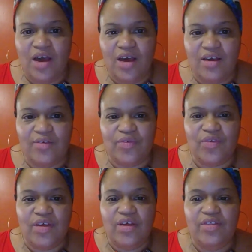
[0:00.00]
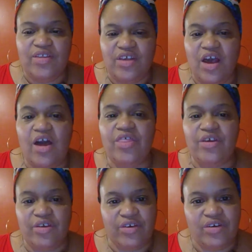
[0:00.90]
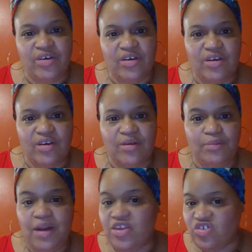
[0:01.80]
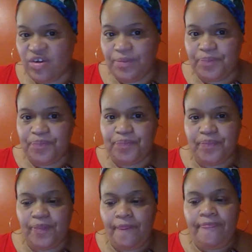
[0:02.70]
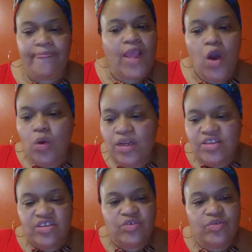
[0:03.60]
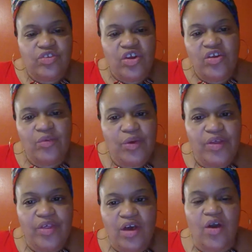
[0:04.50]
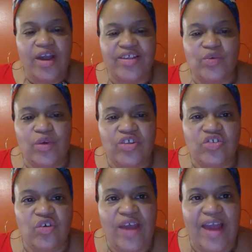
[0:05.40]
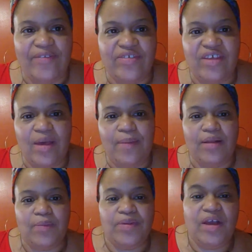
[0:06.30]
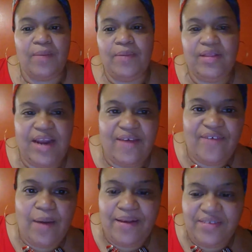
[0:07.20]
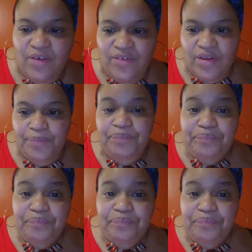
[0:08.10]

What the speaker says: of this other pleasure, only to return with, okay, so what does Torah have to say about the predicament that I found myself in?